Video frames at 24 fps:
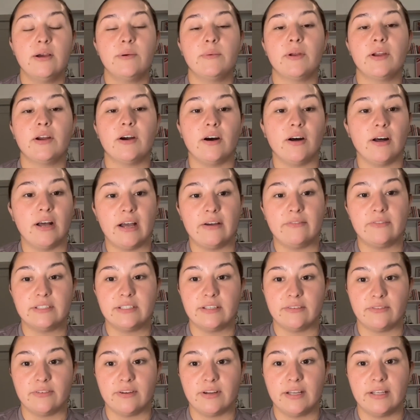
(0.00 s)
We all have a
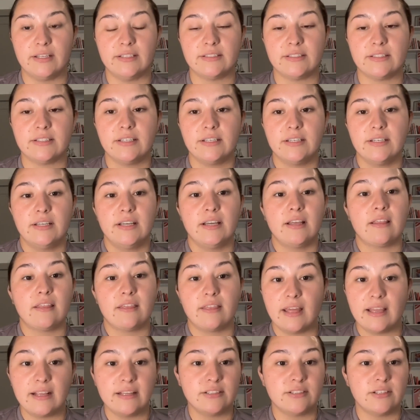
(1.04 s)
different
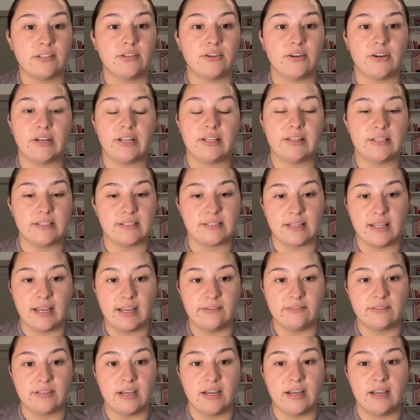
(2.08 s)
thing to learn in this
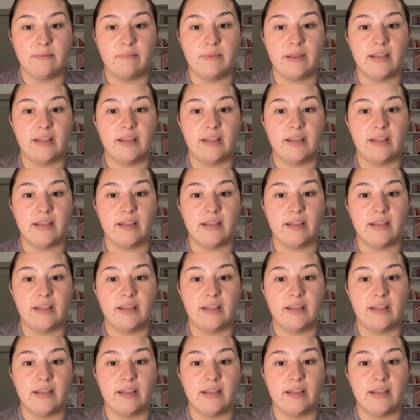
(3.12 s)
lifetime.